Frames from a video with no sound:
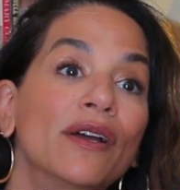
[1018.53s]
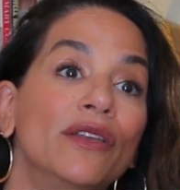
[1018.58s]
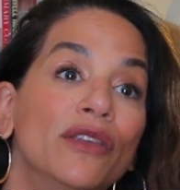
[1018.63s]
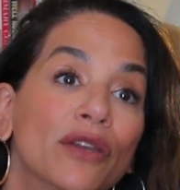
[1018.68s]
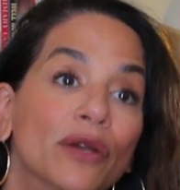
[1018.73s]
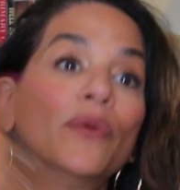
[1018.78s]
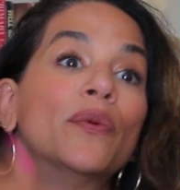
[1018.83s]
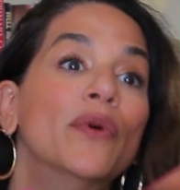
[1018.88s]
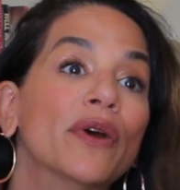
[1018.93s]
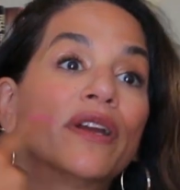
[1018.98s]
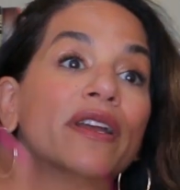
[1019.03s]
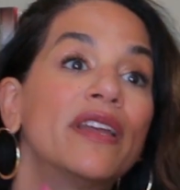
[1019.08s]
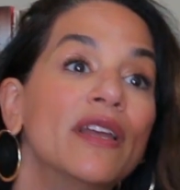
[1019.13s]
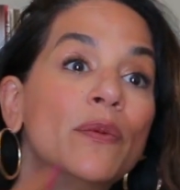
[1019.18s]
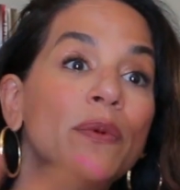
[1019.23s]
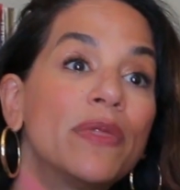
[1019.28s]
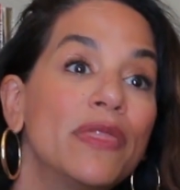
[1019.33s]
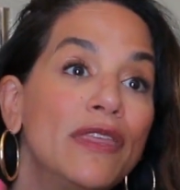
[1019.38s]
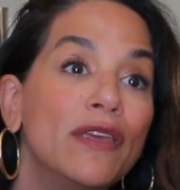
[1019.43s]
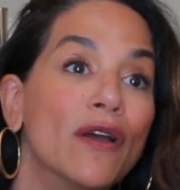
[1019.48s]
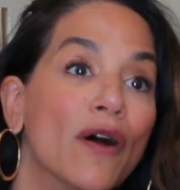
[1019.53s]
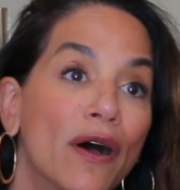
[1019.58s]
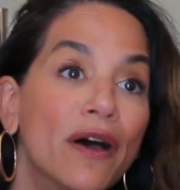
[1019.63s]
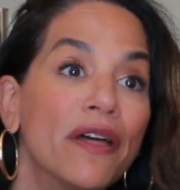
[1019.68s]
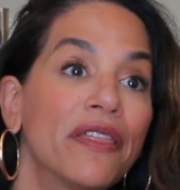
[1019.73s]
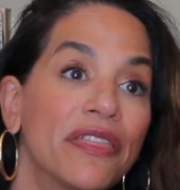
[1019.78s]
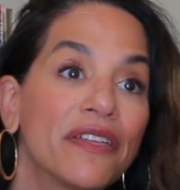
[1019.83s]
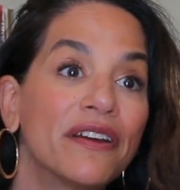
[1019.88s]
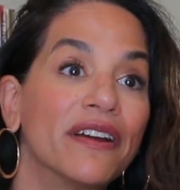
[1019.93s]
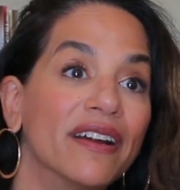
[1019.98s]
You're working with the
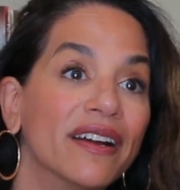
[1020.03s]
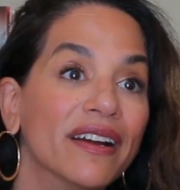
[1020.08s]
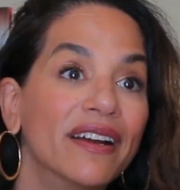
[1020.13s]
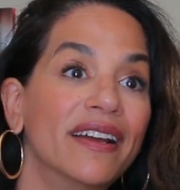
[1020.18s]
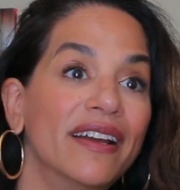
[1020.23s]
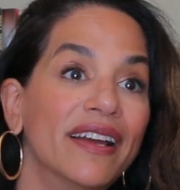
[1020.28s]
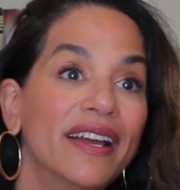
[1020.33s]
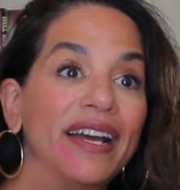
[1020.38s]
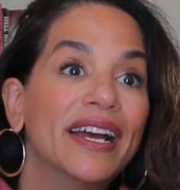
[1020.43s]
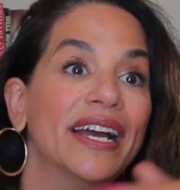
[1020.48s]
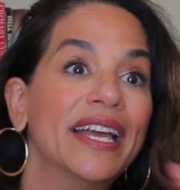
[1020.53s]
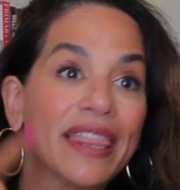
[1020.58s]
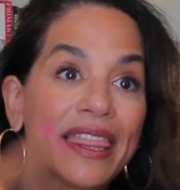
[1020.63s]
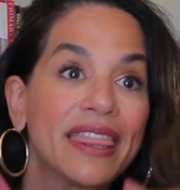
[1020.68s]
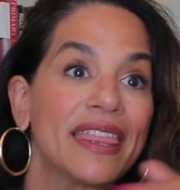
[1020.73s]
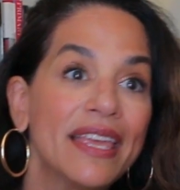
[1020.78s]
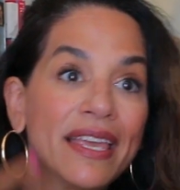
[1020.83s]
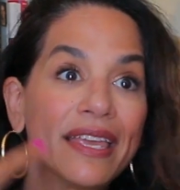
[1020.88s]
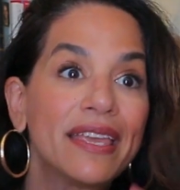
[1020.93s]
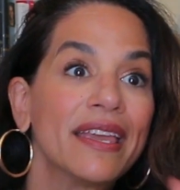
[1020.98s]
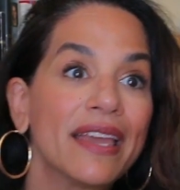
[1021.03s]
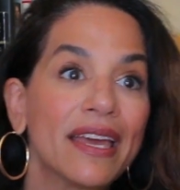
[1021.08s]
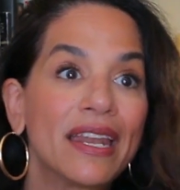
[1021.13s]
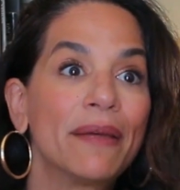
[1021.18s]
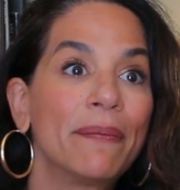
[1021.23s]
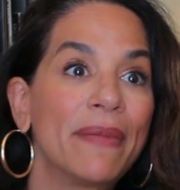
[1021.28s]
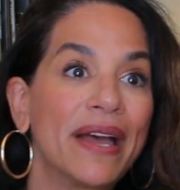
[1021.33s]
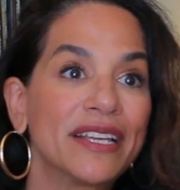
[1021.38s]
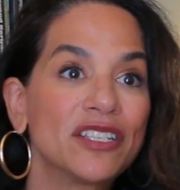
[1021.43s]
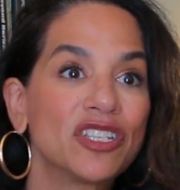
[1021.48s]
author and thinking and
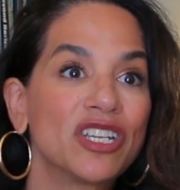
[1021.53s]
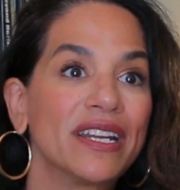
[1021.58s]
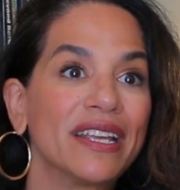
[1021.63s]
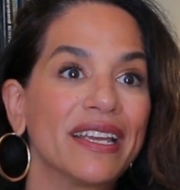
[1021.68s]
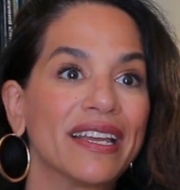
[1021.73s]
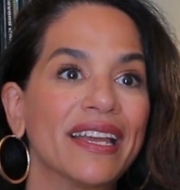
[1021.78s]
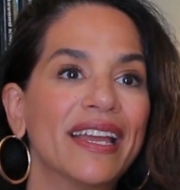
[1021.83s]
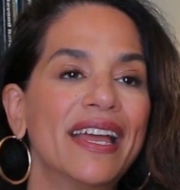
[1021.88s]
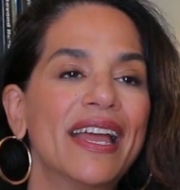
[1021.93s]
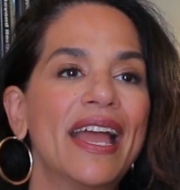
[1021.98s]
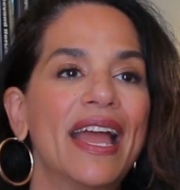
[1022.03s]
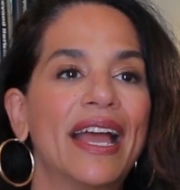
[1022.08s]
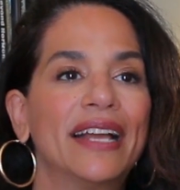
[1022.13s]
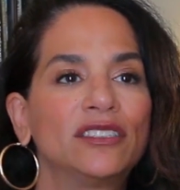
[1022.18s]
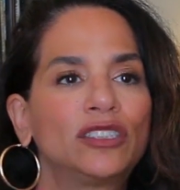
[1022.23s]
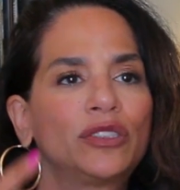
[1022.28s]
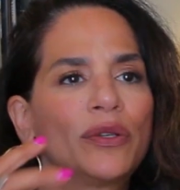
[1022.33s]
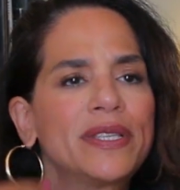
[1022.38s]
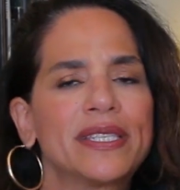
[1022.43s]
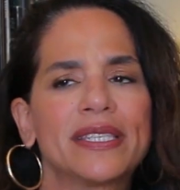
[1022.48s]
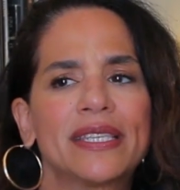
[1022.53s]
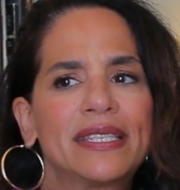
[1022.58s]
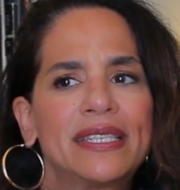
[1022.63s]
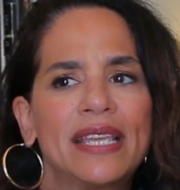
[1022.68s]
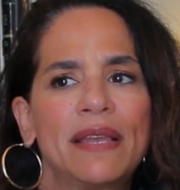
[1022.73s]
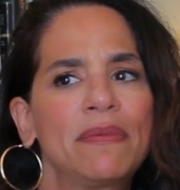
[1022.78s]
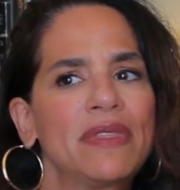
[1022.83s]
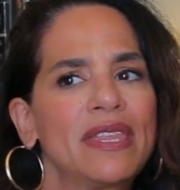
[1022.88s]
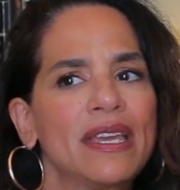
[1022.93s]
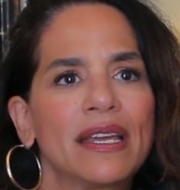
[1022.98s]
imagining. And so it's the
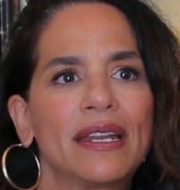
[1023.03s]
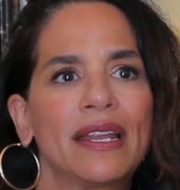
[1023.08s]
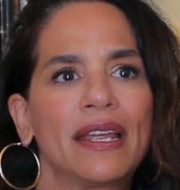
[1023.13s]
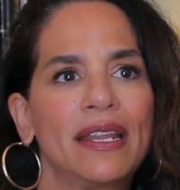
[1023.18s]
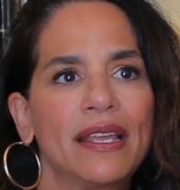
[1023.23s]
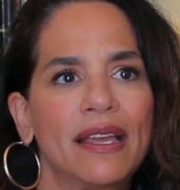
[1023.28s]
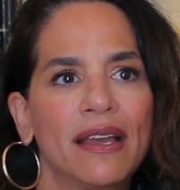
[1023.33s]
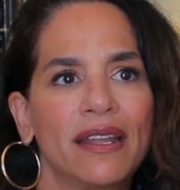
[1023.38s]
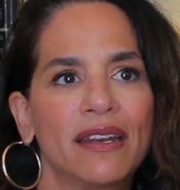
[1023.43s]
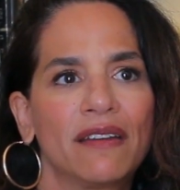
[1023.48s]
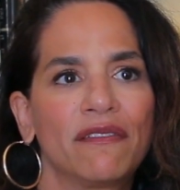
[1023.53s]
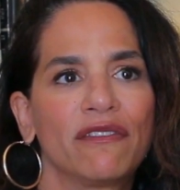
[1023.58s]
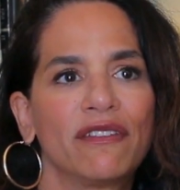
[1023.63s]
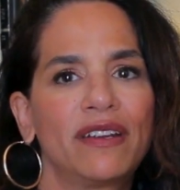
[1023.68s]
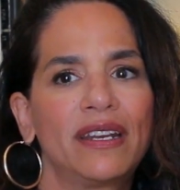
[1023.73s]
same thing in any kind of